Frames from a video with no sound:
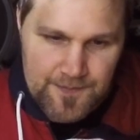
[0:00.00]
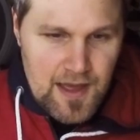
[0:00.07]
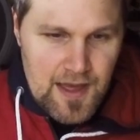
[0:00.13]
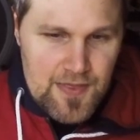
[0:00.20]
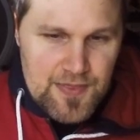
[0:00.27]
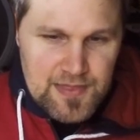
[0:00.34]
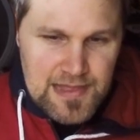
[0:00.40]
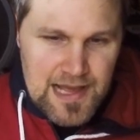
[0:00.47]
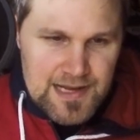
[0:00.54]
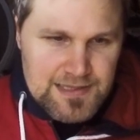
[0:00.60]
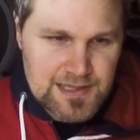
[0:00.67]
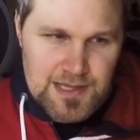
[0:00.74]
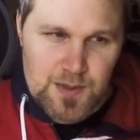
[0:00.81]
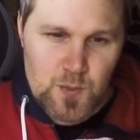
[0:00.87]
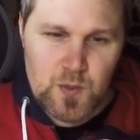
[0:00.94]
And
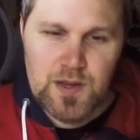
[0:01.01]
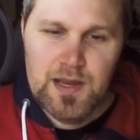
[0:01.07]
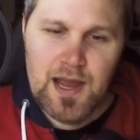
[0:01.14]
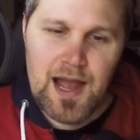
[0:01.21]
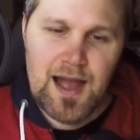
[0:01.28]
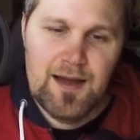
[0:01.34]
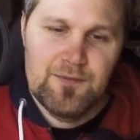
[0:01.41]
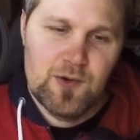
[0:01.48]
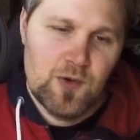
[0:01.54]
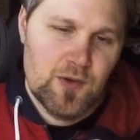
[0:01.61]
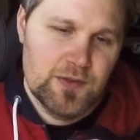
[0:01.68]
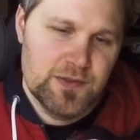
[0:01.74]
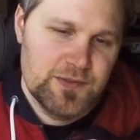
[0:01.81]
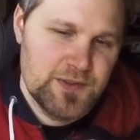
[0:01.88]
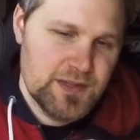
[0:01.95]
lastly, we have all
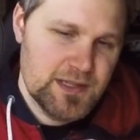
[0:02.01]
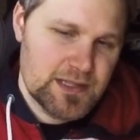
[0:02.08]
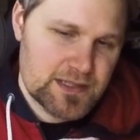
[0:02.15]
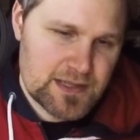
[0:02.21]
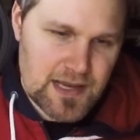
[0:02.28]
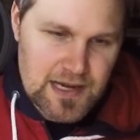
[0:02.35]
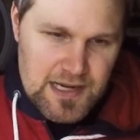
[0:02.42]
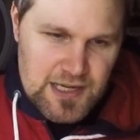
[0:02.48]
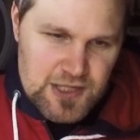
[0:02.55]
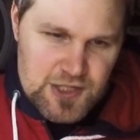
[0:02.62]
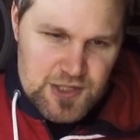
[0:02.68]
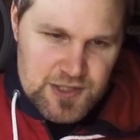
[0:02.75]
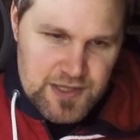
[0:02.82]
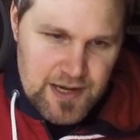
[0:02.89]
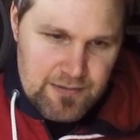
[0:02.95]
the 6
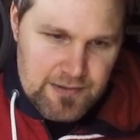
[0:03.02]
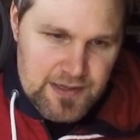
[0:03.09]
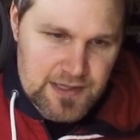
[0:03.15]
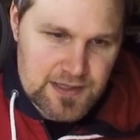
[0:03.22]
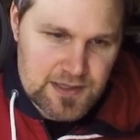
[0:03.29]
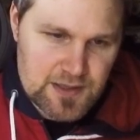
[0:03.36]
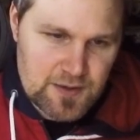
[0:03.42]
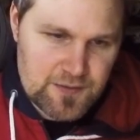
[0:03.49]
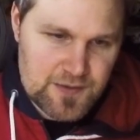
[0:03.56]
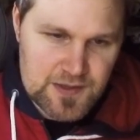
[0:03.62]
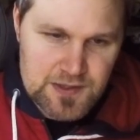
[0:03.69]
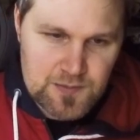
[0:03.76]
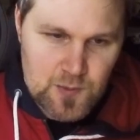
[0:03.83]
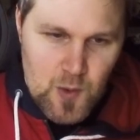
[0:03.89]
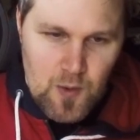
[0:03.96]
legendaries. So
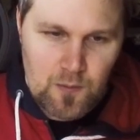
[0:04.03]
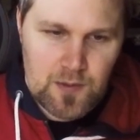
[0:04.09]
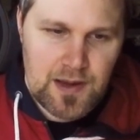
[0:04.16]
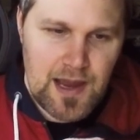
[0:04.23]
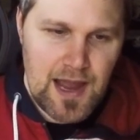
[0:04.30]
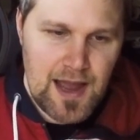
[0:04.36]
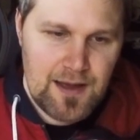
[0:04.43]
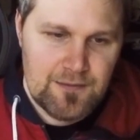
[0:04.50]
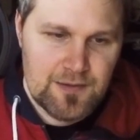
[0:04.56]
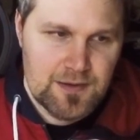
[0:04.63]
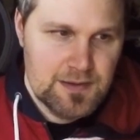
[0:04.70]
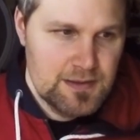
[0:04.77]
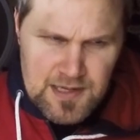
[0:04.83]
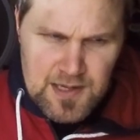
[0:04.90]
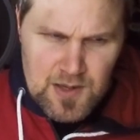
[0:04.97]
first of all, we have
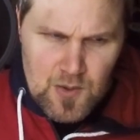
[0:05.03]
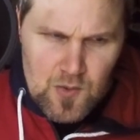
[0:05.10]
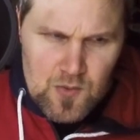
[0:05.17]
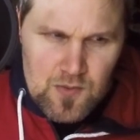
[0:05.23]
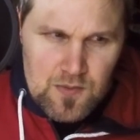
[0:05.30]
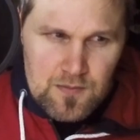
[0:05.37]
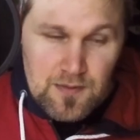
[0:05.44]
Tinglu.